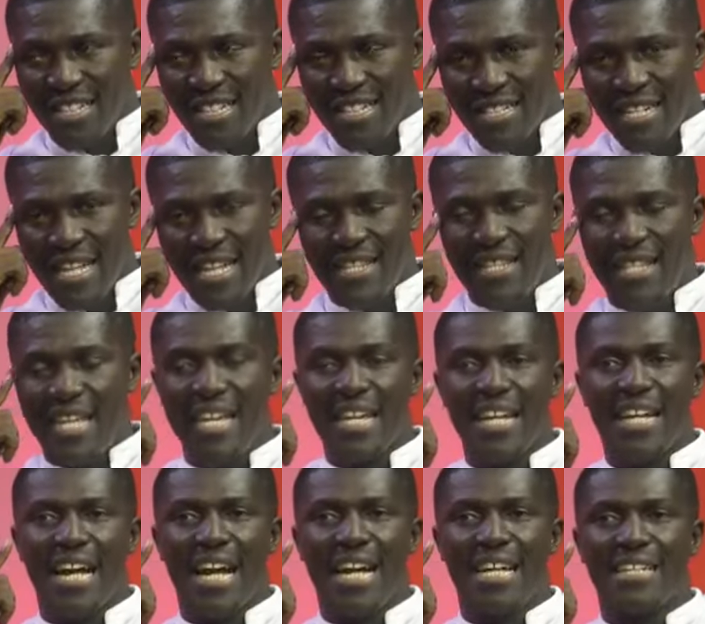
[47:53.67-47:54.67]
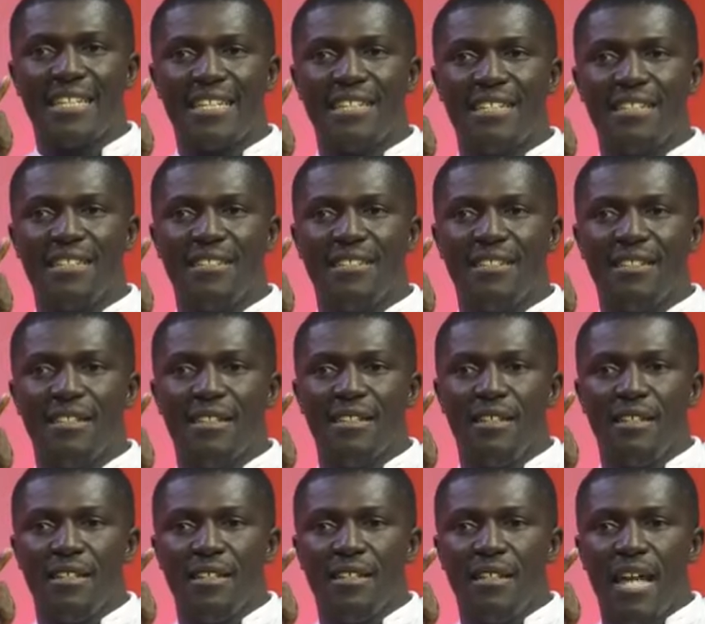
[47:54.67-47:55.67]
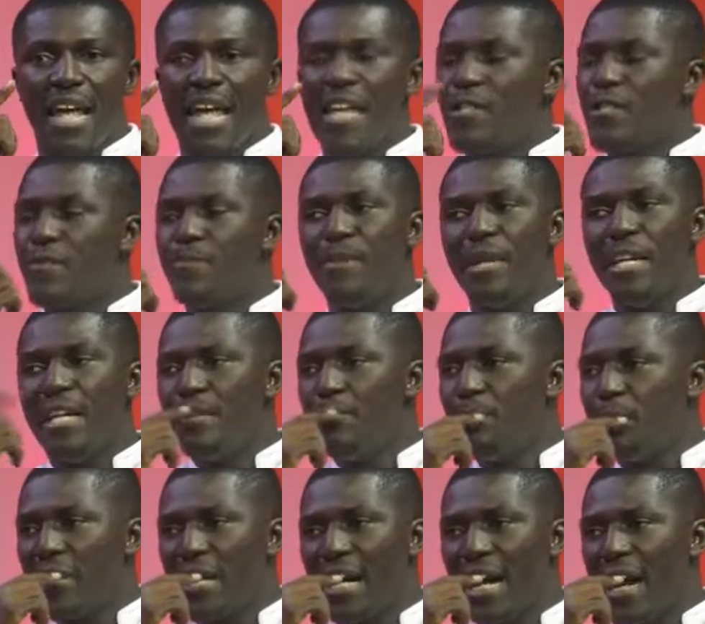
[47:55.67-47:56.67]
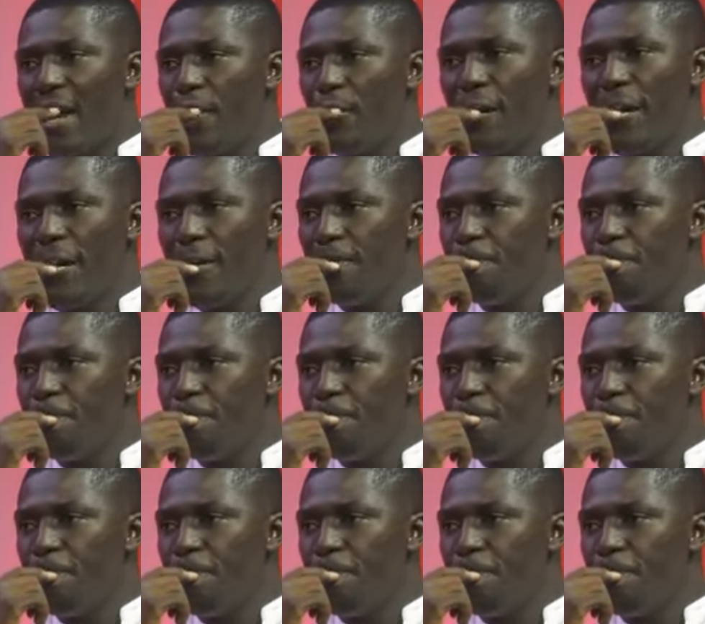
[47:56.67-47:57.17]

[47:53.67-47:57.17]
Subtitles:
nothing can explain prayer away.